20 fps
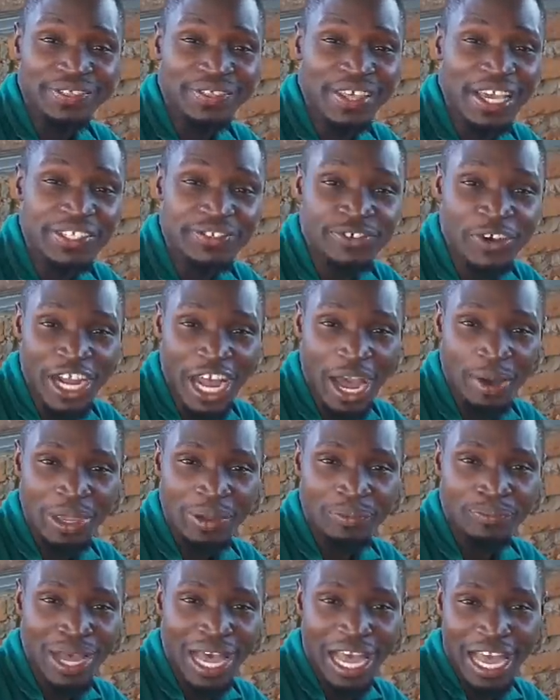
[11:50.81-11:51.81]
Thanks for
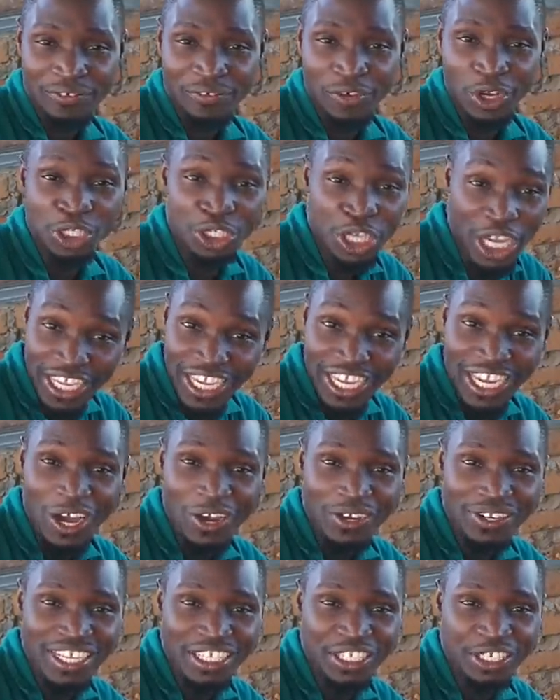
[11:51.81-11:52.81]
coming back, for checking
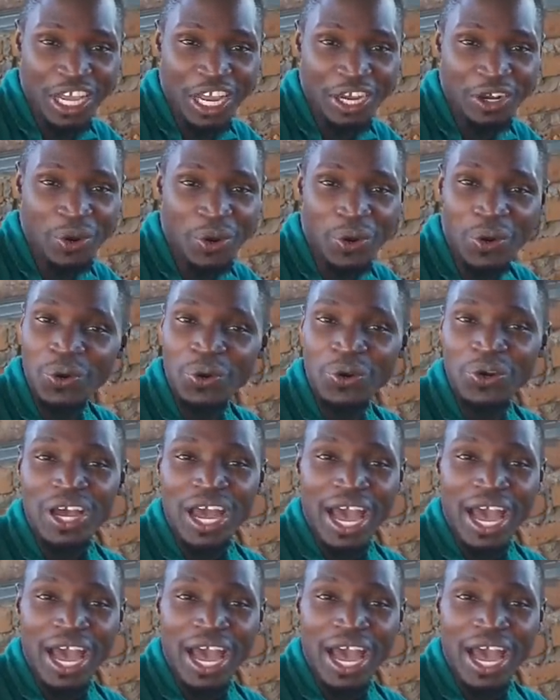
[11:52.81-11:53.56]
out the channel.